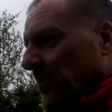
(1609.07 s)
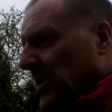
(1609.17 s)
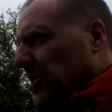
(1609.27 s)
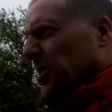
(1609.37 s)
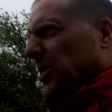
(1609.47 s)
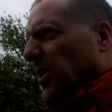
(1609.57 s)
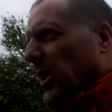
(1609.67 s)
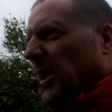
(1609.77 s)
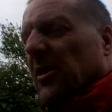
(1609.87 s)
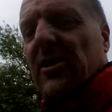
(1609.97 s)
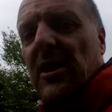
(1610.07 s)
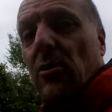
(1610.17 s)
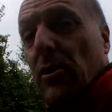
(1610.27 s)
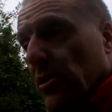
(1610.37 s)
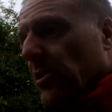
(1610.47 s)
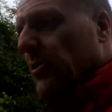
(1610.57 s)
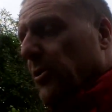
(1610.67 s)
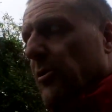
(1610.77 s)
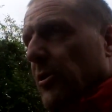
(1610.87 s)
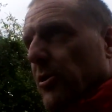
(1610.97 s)
But it's just a thing that says, oh, as
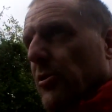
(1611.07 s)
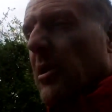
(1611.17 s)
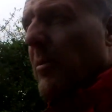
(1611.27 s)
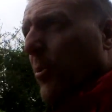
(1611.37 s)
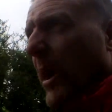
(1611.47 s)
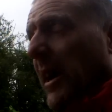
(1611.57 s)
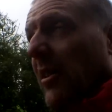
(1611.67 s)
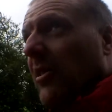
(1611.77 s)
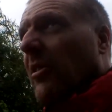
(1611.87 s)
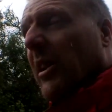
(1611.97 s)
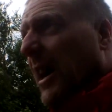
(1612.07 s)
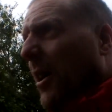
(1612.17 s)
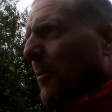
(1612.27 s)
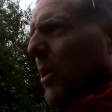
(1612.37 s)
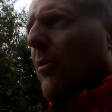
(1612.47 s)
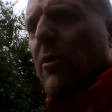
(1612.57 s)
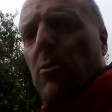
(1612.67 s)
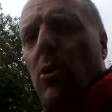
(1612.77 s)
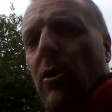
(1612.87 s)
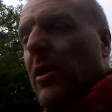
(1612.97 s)
soon as I'm awake, I've got to get up and go for a
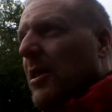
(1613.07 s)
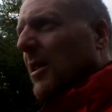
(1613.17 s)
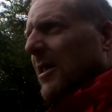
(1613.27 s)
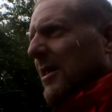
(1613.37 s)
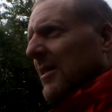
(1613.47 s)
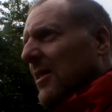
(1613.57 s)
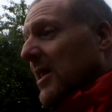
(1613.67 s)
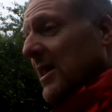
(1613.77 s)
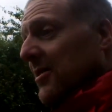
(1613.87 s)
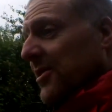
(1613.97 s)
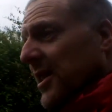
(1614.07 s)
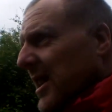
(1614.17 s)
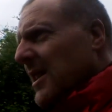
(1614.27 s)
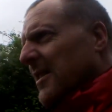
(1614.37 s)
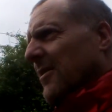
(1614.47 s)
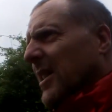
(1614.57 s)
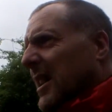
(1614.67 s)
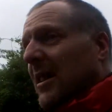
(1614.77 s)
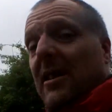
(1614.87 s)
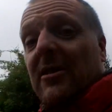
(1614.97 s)
walk. I can't stay in.
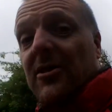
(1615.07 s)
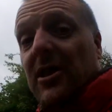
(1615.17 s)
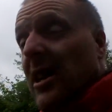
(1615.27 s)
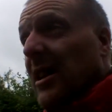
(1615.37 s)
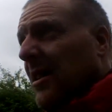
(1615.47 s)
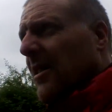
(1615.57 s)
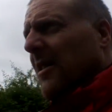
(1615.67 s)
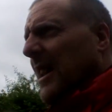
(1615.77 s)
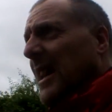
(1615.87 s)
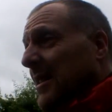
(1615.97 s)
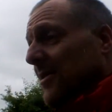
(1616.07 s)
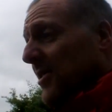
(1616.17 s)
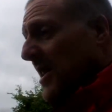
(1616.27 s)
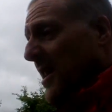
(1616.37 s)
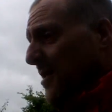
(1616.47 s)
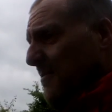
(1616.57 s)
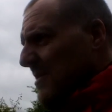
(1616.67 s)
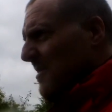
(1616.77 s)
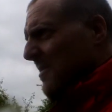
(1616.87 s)
I just can't stay at home.